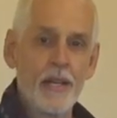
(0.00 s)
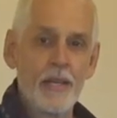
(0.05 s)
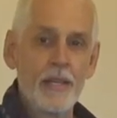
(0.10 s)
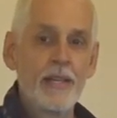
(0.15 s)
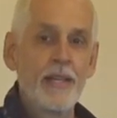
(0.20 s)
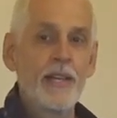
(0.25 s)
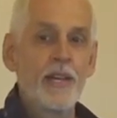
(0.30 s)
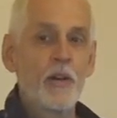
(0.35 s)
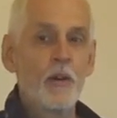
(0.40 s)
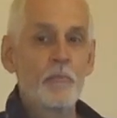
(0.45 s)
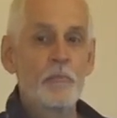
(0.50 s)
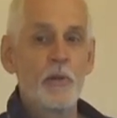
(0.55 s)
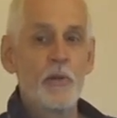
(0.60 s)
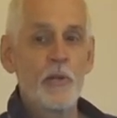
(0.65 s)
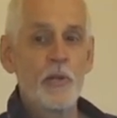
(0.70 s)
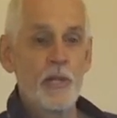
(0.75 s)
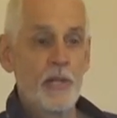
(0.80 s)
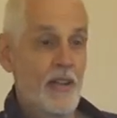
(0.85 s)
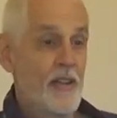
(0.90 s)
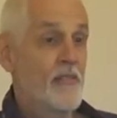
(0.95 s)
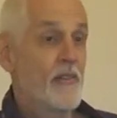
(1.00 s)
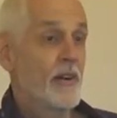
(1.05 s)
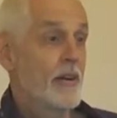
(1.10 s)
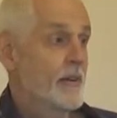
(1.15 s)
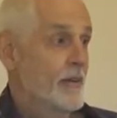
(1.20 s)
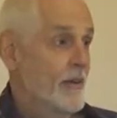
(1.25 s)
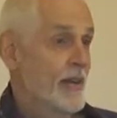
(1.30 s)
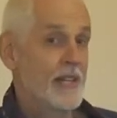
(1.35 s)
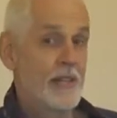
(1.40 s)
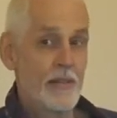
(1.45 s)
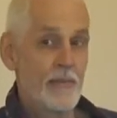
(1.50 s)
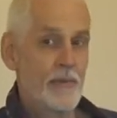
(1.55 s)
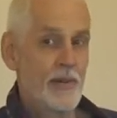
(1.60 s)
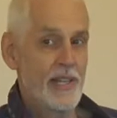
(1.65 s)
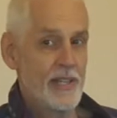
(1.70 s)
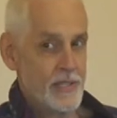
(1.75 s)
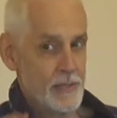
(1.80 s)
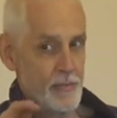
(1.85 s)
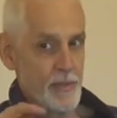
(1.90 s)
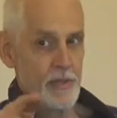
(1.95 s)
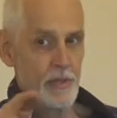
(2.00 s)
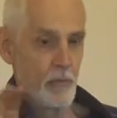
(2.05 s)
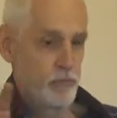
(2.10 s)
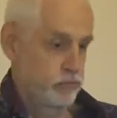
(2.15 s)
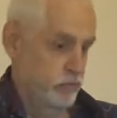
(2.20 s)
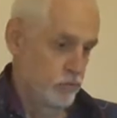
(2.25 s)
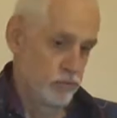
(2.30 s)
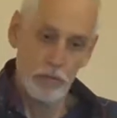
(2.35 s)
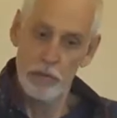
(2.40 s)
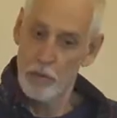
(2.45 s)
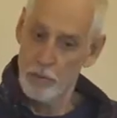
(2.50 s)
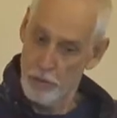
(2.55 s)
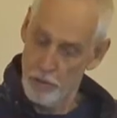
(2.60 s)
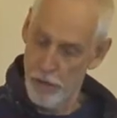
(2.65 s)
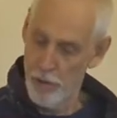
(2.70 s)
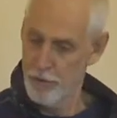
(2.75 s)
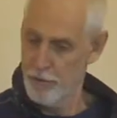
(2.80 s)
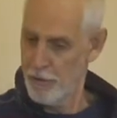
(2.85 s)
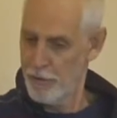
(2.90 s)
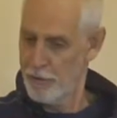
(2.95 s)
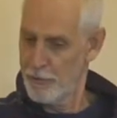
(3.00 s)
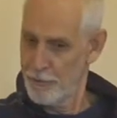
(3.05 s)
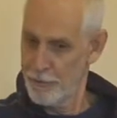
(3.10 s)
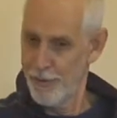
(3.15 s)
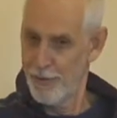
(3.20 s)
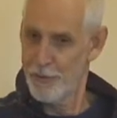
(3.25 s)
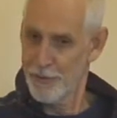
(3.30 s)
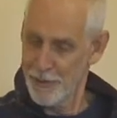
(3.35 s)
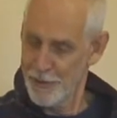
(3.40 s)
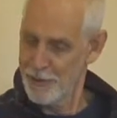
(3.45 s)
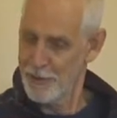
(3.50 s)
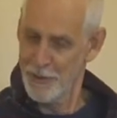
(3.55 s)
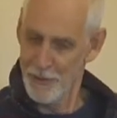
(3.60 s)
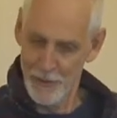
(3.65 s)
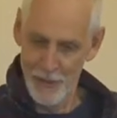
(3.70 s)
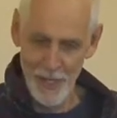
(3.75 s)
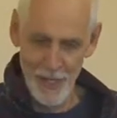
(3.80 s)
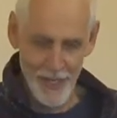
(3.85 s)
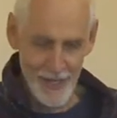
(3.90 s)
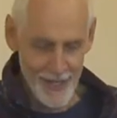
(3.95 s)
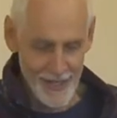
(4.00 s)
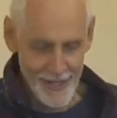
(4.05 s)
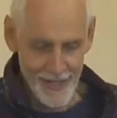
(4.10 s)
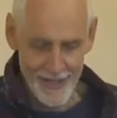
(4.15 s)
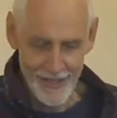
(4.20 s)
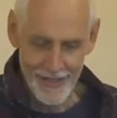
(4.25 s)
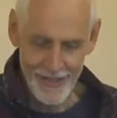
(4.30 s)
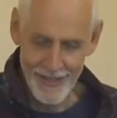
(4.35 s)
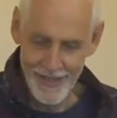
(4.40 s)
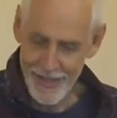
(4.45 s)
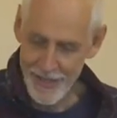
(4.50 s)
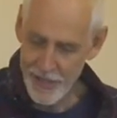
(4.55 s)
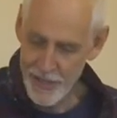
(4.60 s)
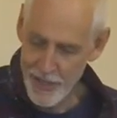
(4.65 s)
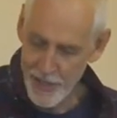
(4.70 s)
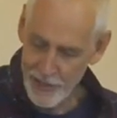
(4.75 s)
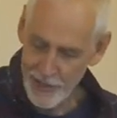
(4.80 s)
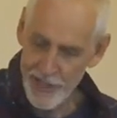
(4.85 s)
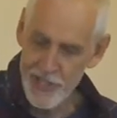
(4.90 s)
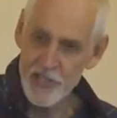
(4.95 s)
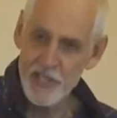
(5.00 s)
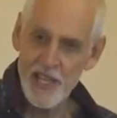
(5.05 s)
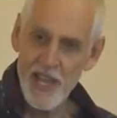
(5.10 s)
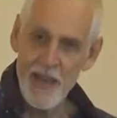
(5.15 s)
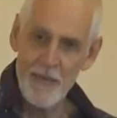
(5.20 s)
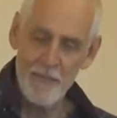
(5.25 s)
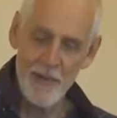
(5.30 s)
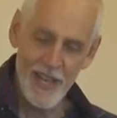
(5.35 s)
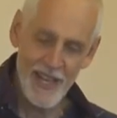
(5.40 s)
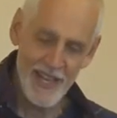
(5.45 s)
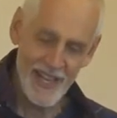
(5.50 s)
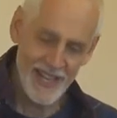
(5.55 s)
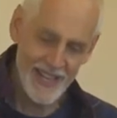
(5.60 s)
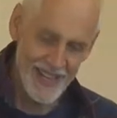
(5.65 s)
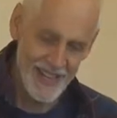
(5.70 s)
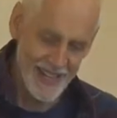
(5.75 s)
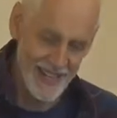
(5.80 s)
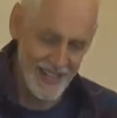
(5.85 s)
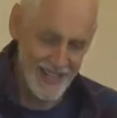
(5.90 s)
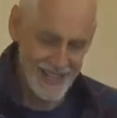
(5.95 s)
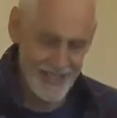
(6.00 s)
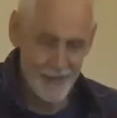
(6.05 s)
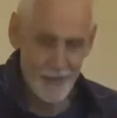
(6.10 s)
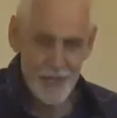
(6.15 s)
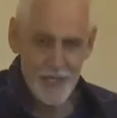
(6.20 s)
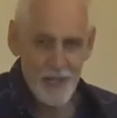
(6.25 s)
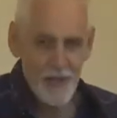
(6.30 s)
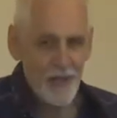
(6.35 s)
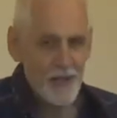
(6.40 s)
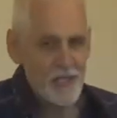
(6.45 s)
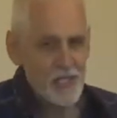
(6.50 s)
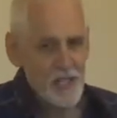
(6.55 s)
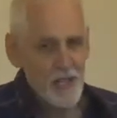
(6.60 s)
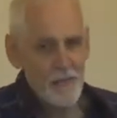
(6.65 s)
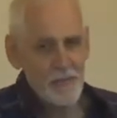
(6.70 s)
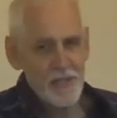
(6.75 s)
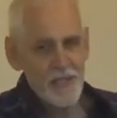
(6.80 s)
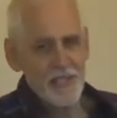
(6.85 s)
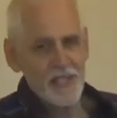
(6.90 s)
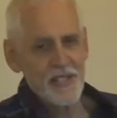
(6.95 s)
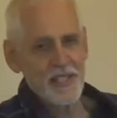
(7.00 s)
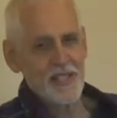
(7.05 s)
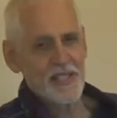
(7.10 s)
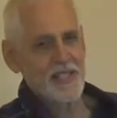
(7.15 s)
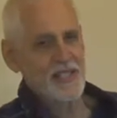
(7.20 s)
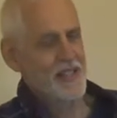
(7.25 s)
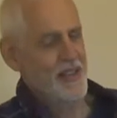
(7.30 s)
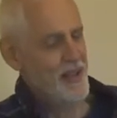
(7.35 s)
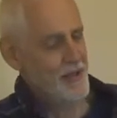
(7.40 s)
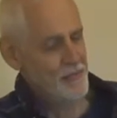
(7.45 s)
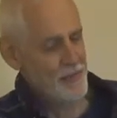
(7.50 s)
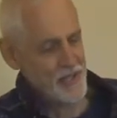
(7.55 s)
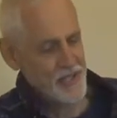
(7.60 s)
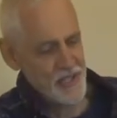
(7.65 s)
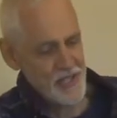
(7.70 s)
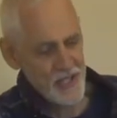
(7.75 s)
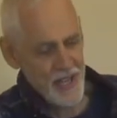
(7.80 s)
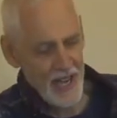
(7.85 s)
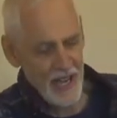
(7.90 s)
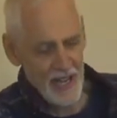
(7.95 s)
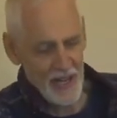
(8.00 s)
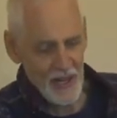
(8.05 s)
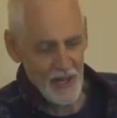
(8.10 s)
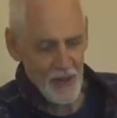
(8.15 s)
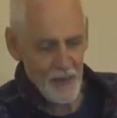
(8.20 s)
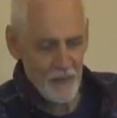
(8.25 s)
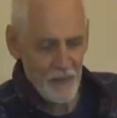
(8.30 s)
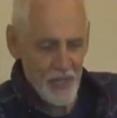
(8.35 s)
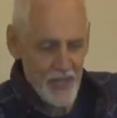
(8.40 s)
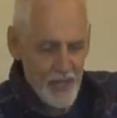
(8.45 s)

D.L. Moody, you ever read, read yes. something? Whoa, whoa, whoa. Uh, they're going to lynch that man. he was all substance, not much style.